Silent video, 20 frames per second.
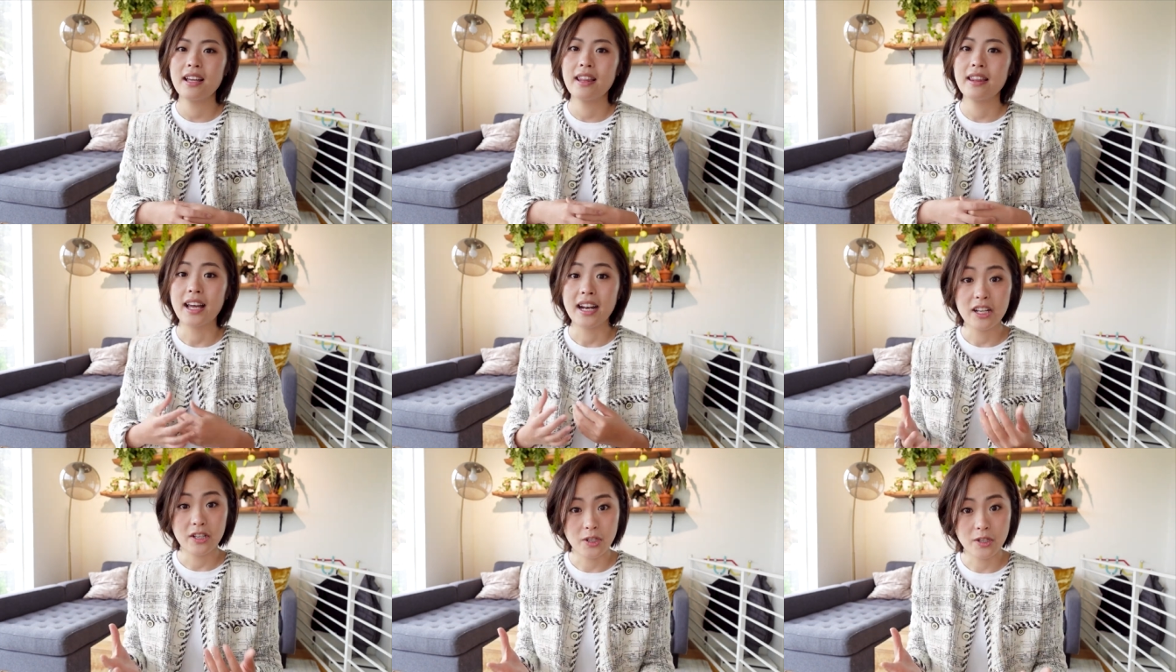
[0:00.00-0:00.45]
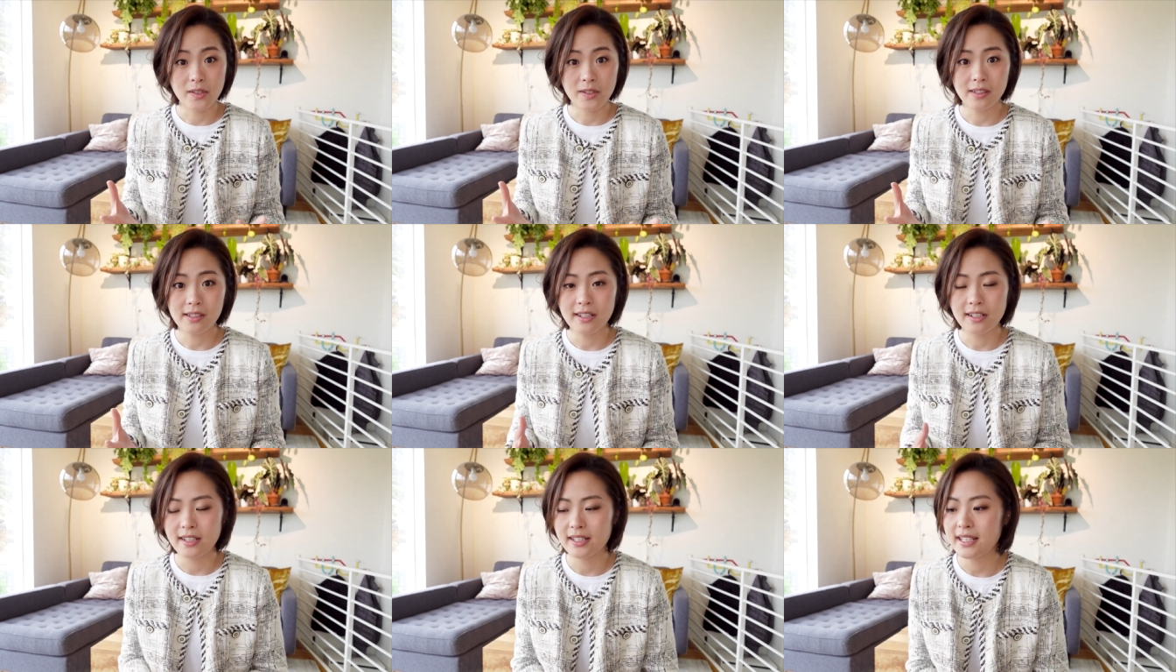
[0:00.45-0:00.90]
that I just
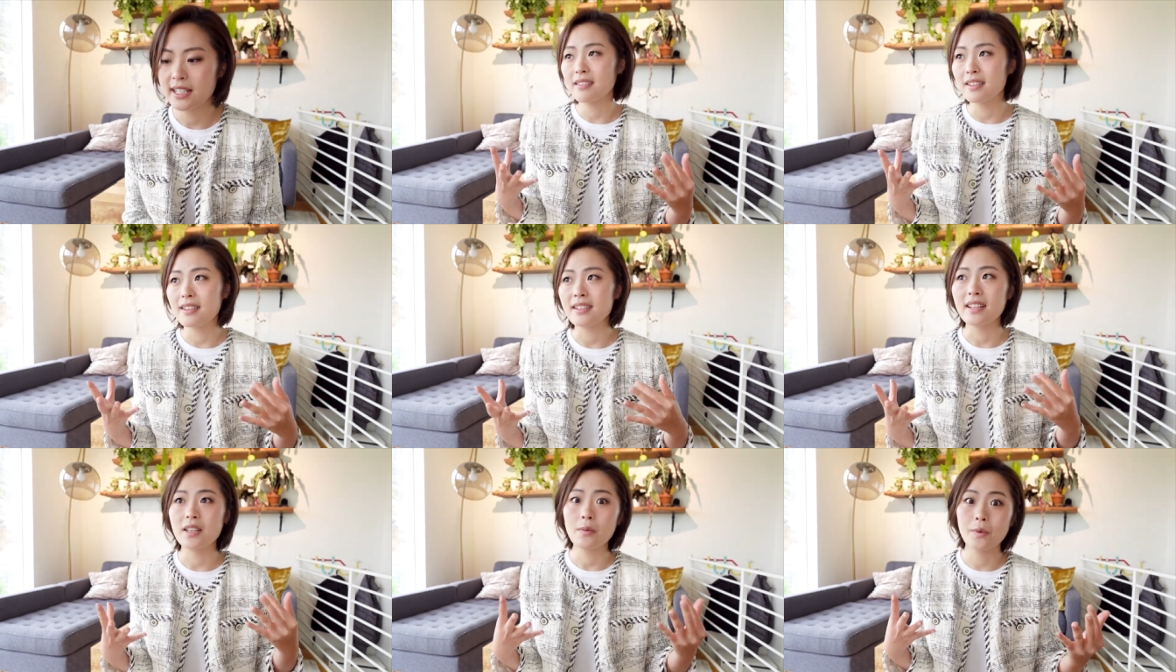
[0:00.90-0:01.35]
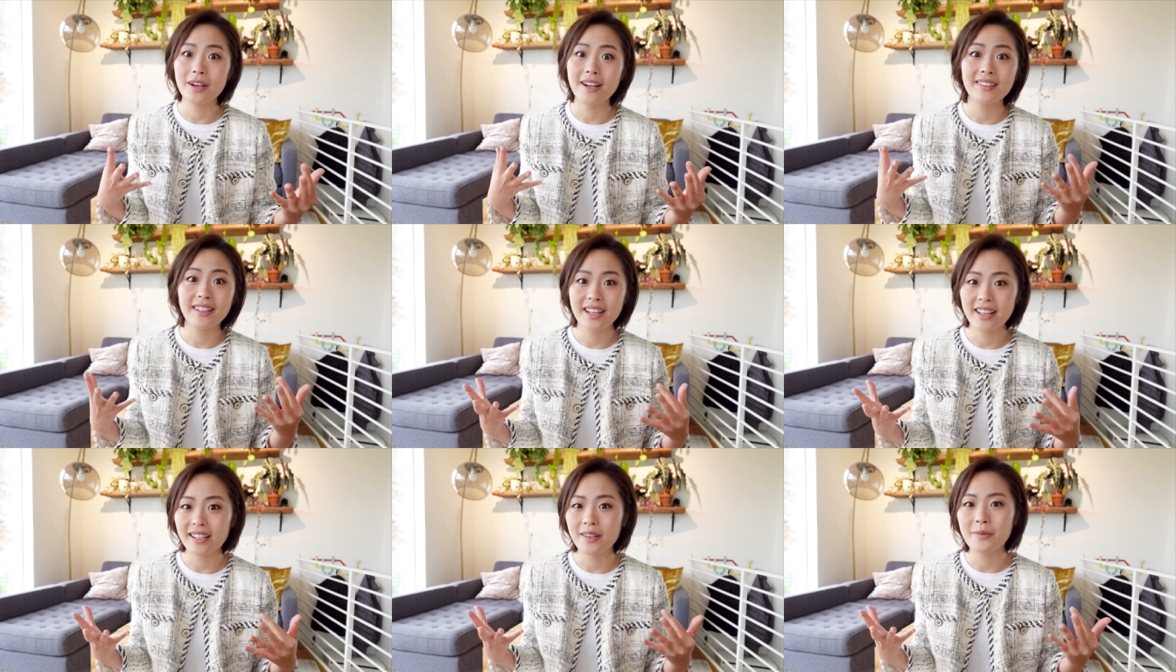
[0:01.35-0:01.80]
learned, see what I
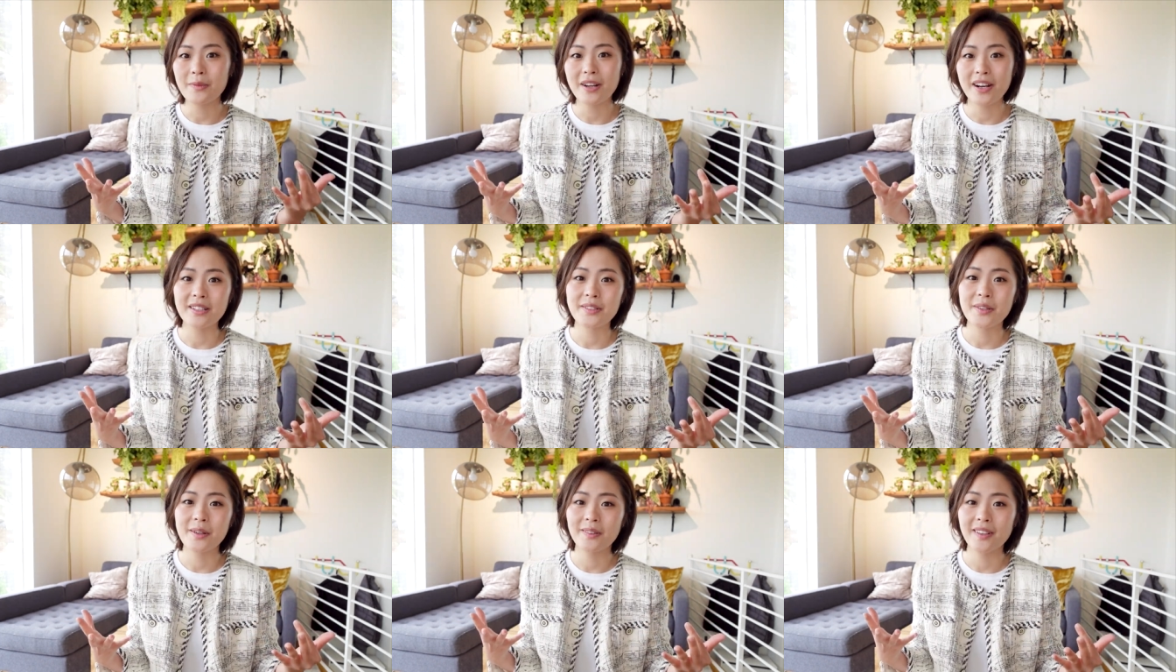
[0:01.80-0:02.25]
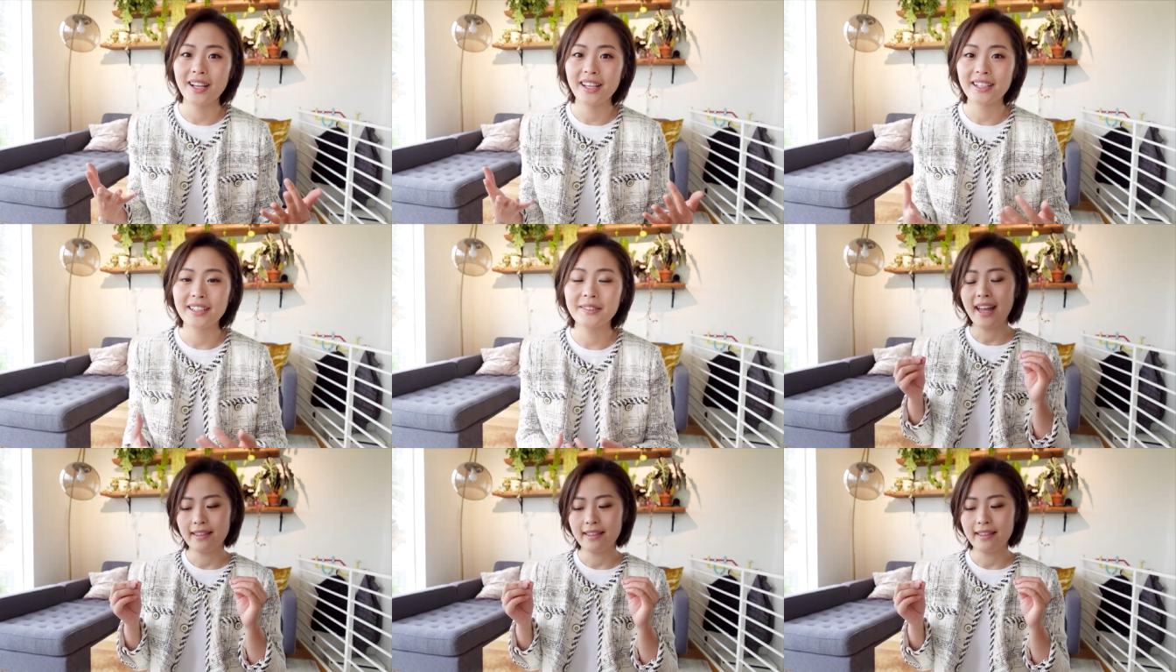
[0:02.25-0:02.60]
like and what I don't like.